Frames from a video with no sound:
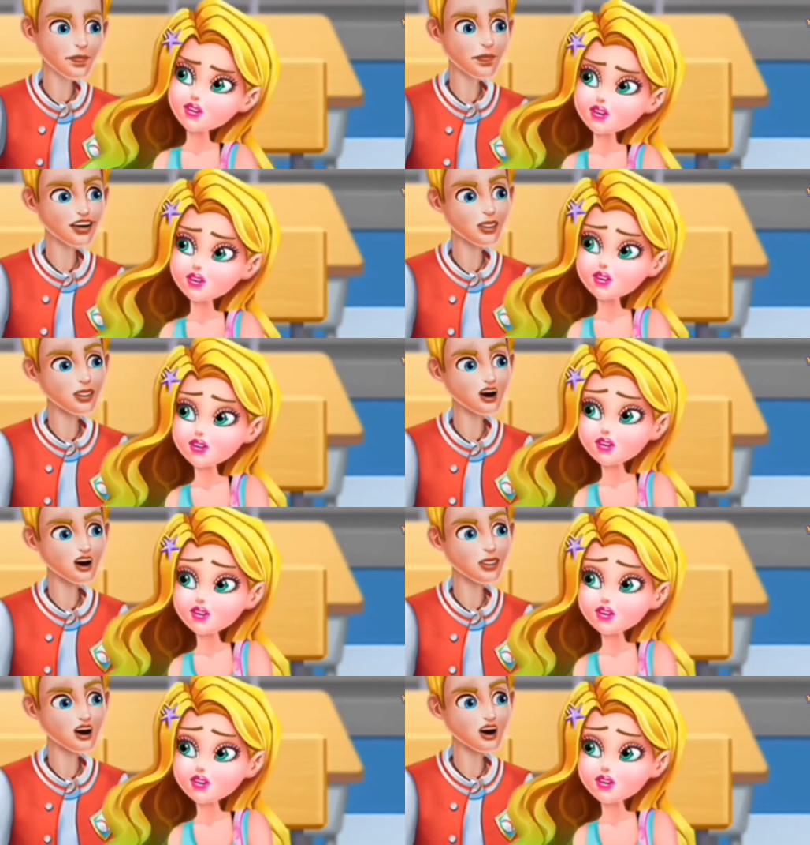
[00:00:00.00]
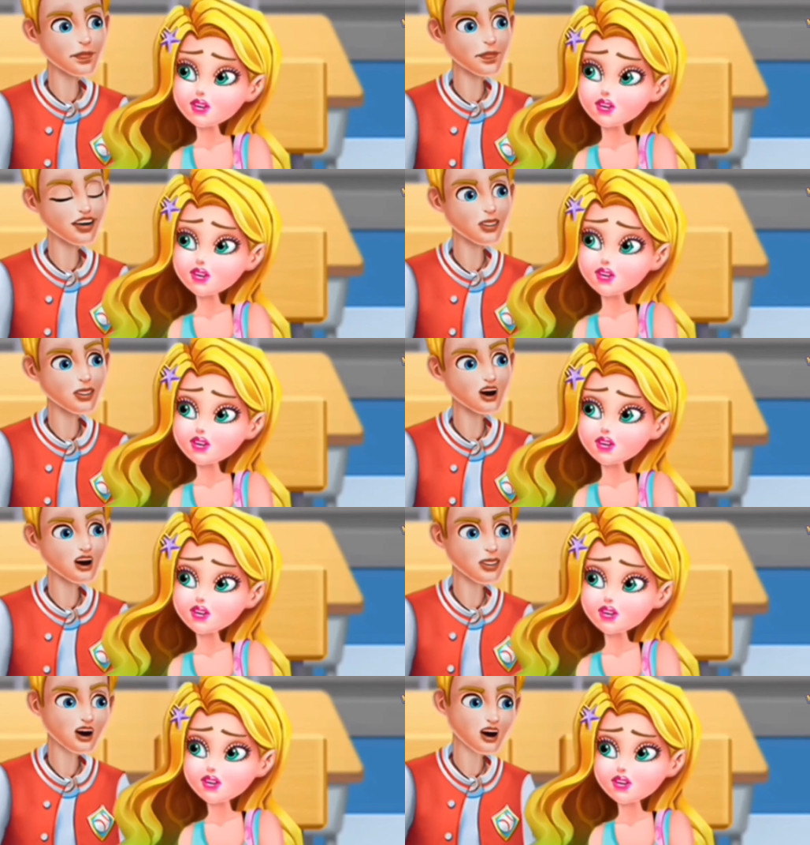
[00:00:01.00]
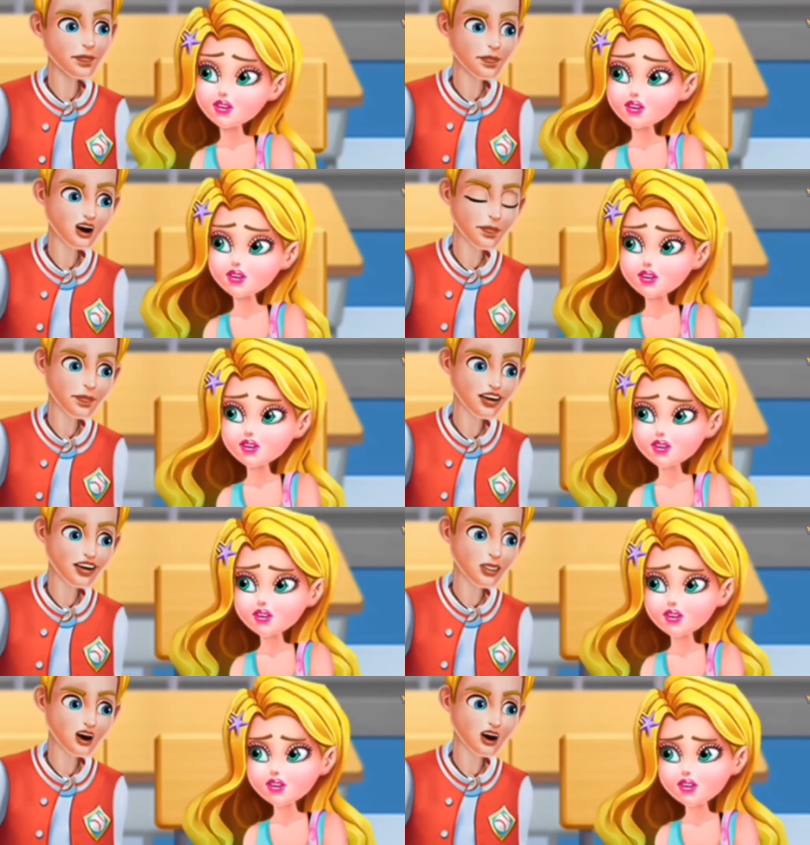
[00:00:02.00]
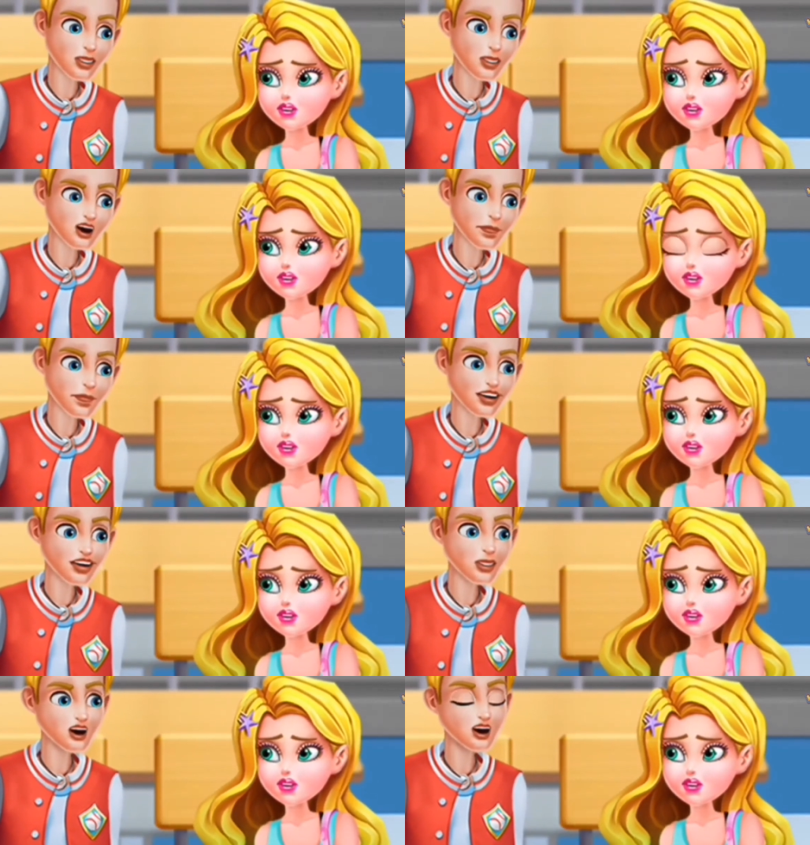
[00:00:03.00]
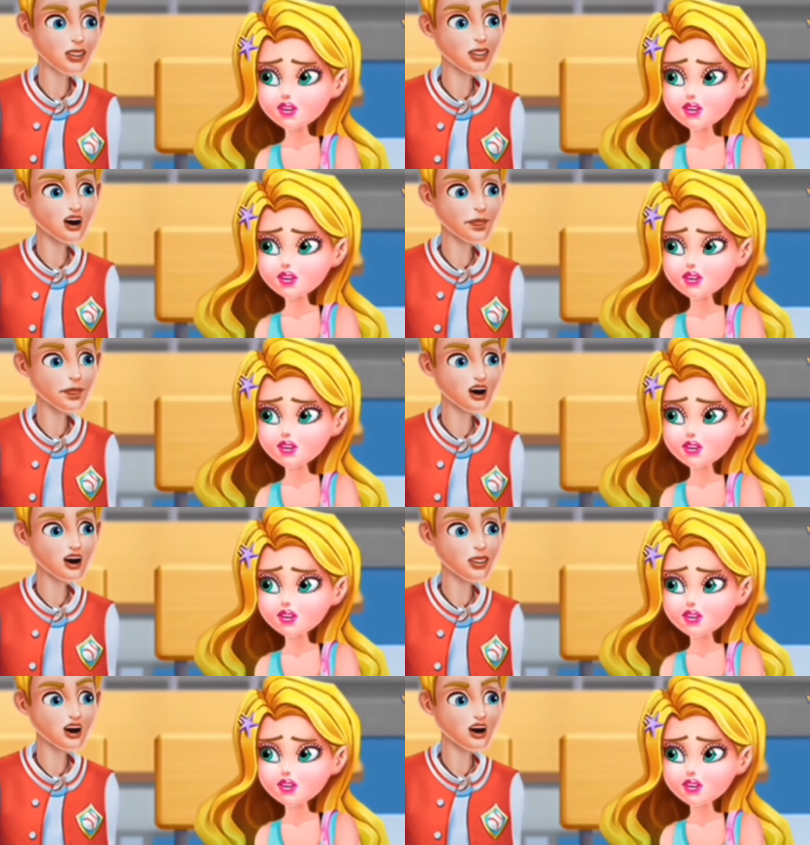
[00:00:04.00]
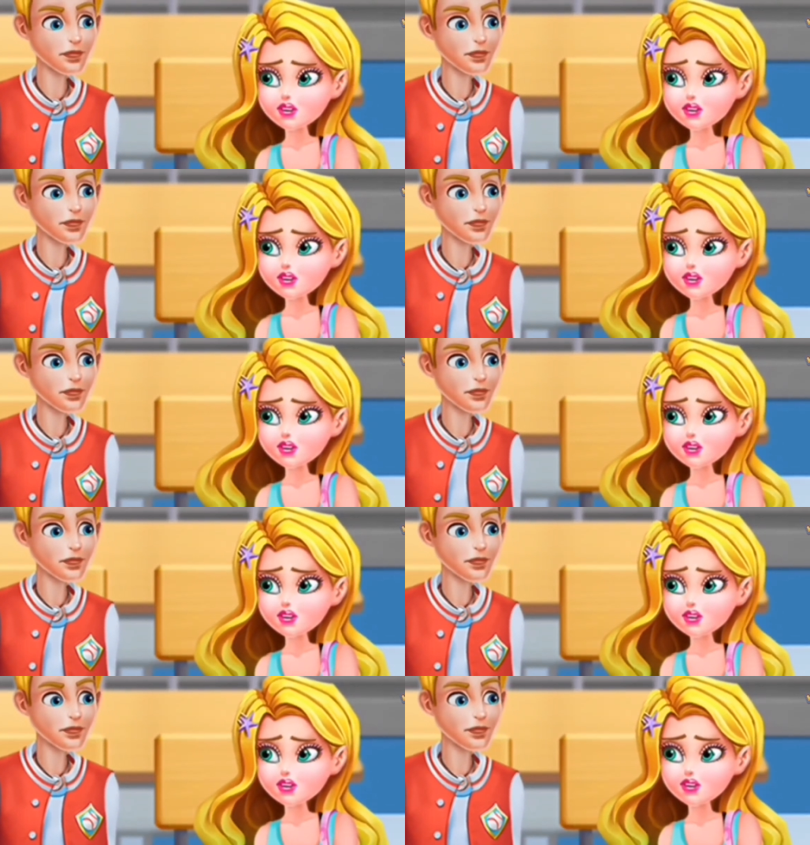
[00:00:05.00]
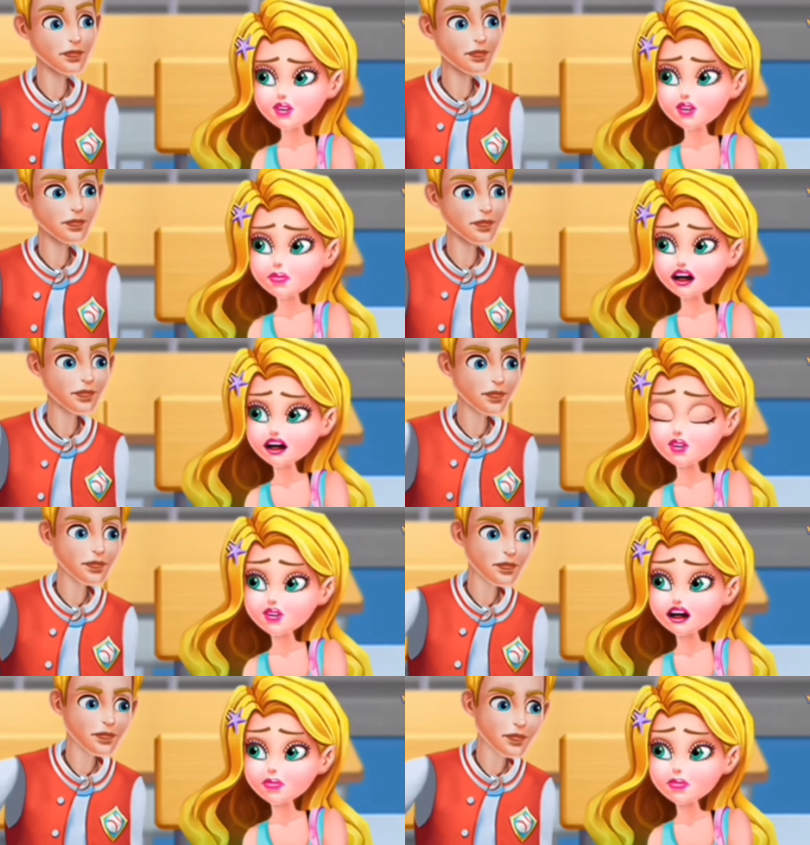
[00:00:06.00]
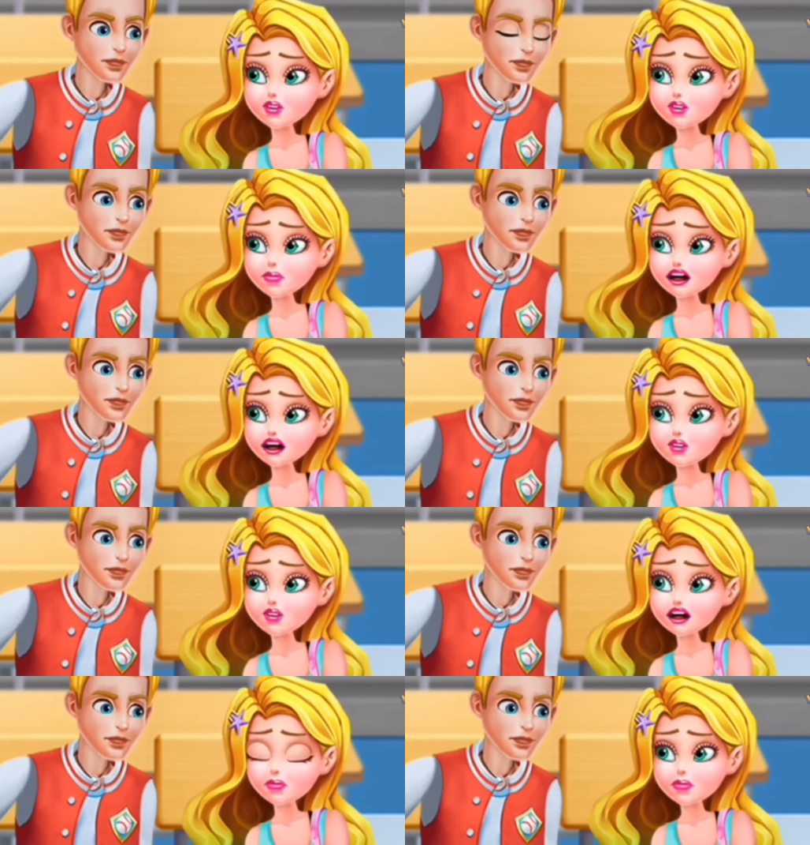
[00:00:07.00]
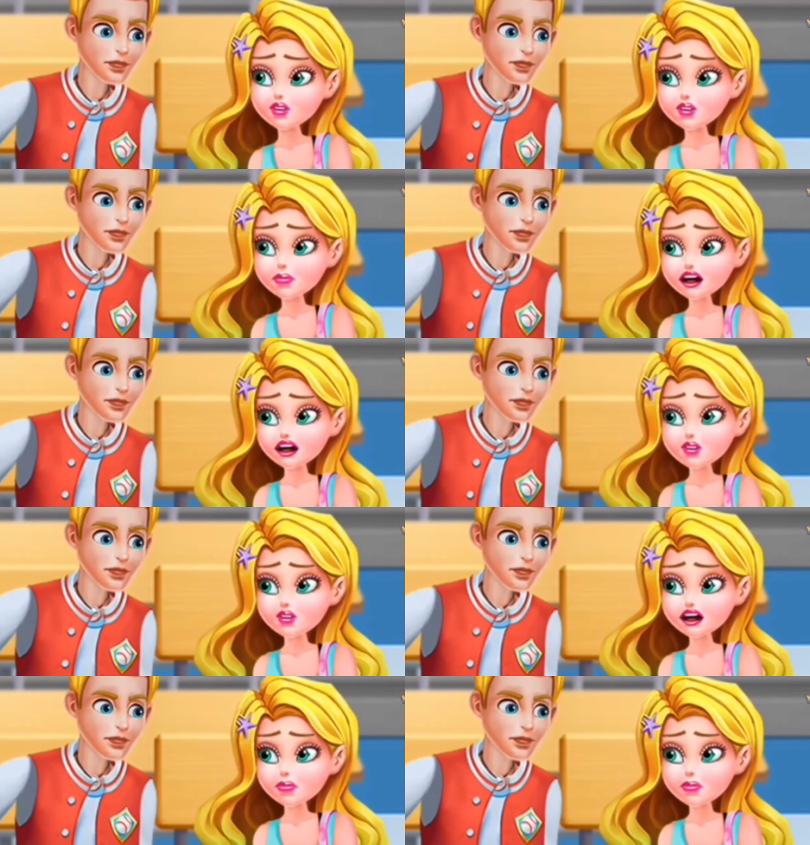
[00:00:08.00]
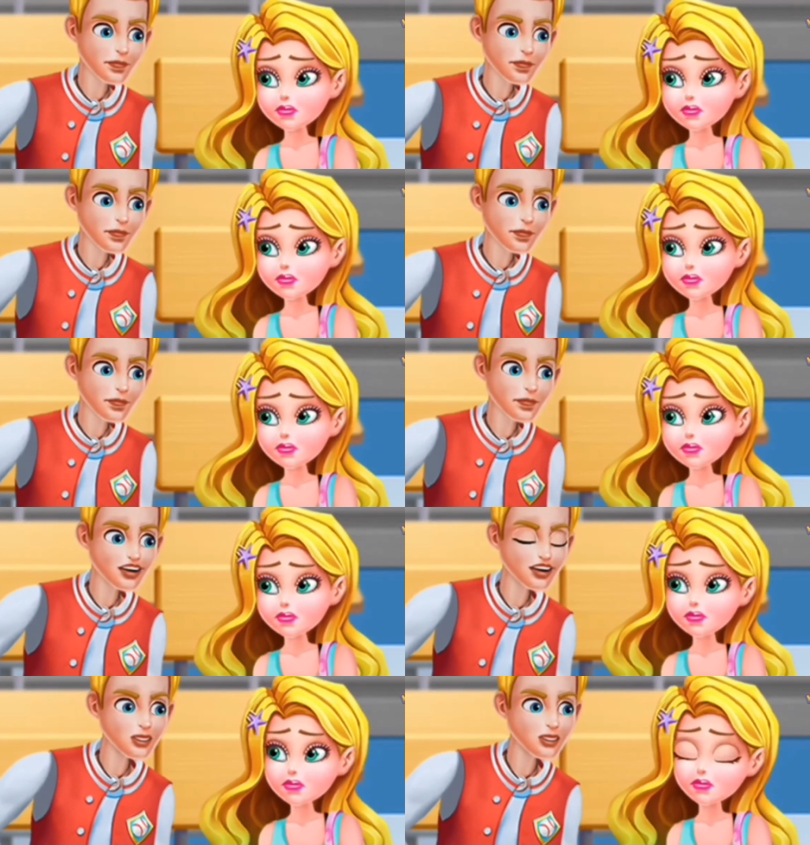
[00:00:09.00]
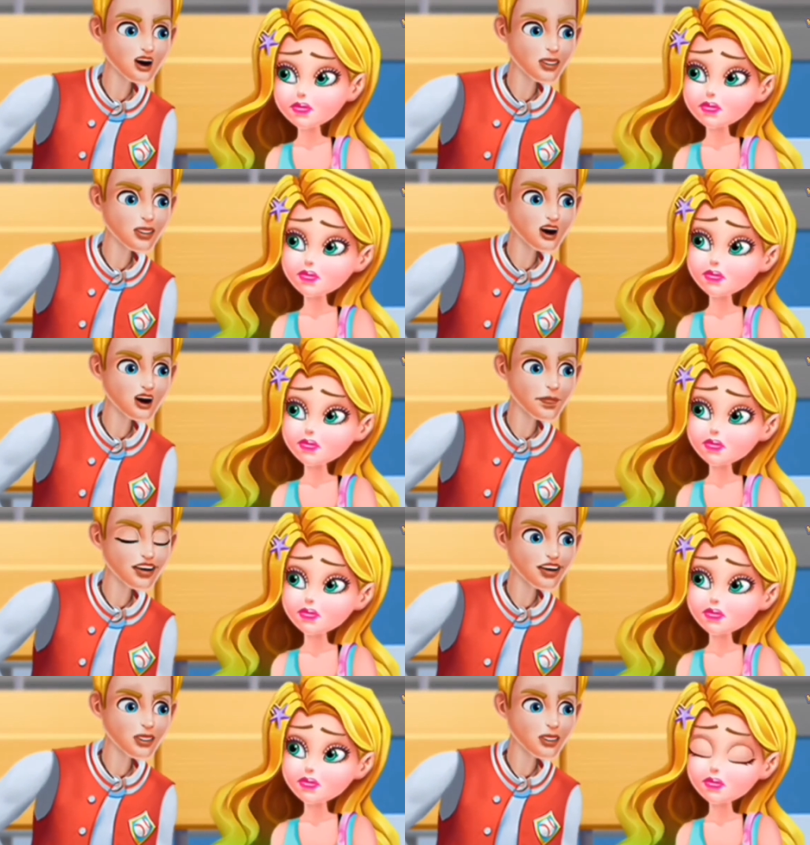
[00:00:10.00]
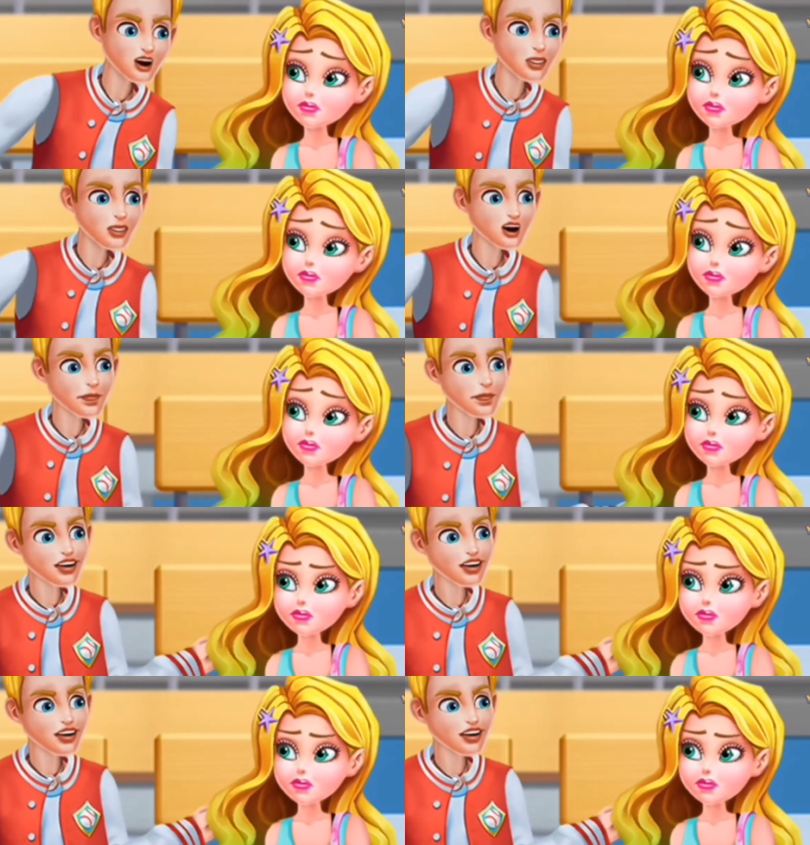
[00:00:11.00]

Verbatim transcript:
Speaker 1: and beautiful. You may have many admirers, but can you tell me who is him? I
Speaker 2: told you, I don't know. Why don't you believe me?
Speaker 1: Then who sent you the bouquet? I need an